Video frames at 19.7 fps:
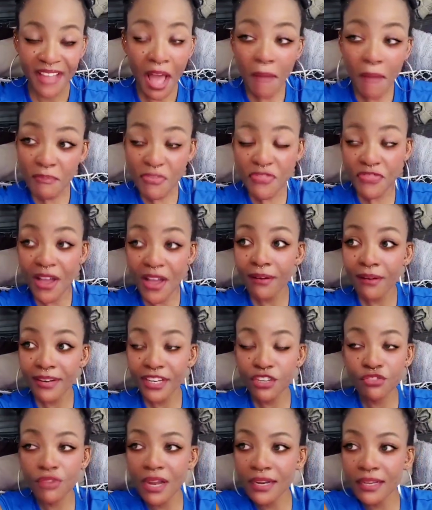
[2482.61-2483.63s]
I'm
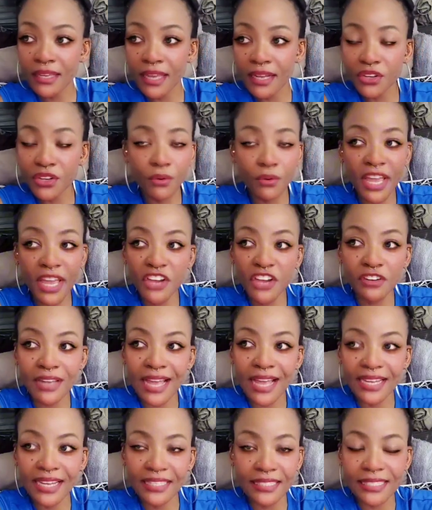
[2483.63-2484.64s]
thoroughly trying to get in your hair
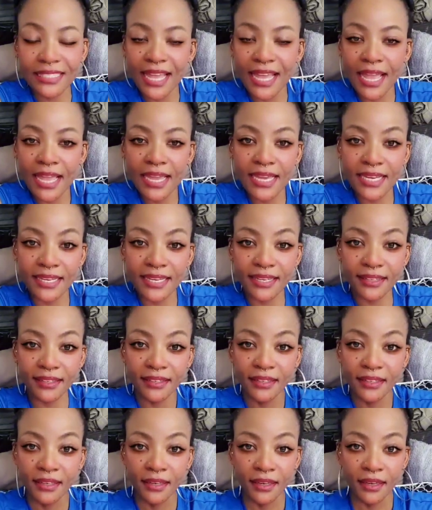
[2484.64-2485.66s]
like a
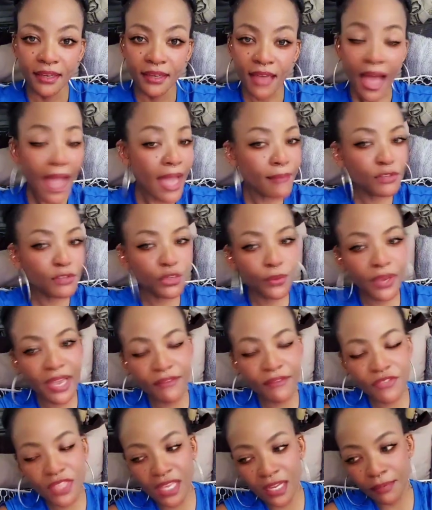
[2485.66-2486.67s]
tick. I am doing
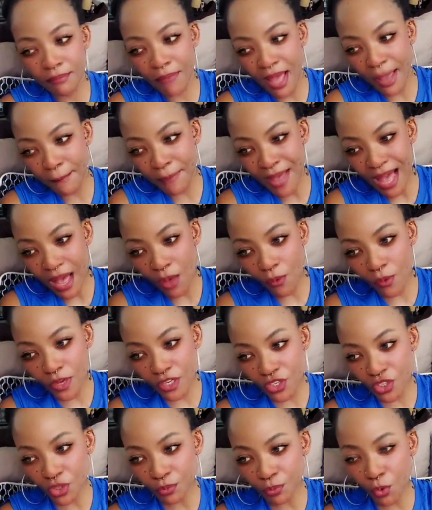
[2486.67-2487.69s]
everything in my
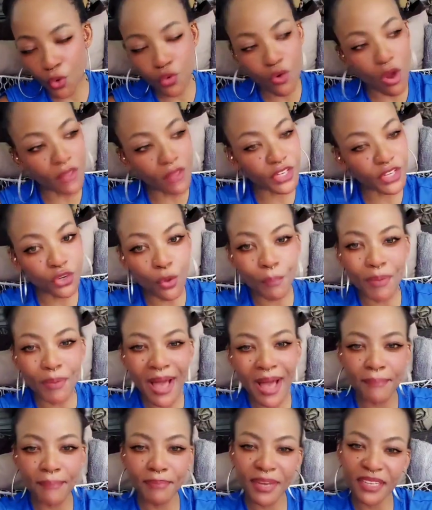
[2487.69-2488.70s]
power to crawl in your
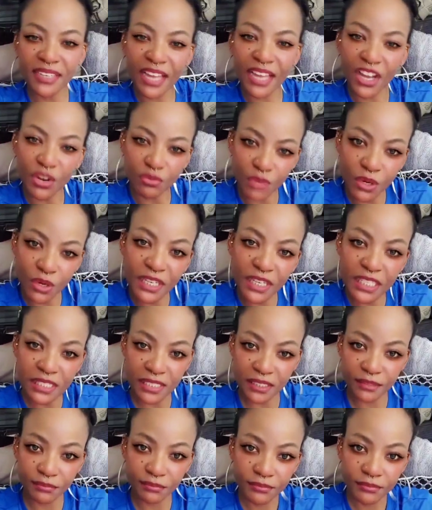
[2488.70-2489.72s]
piping like a
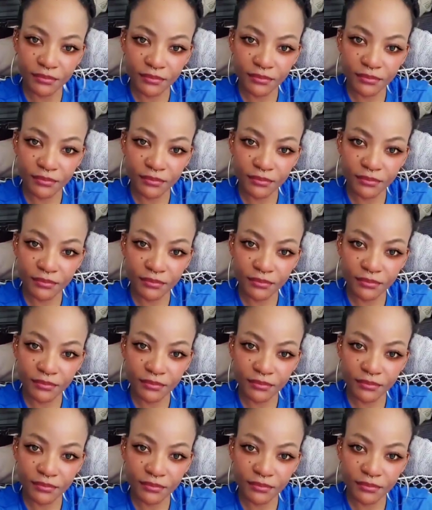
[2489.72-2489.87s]
rodent.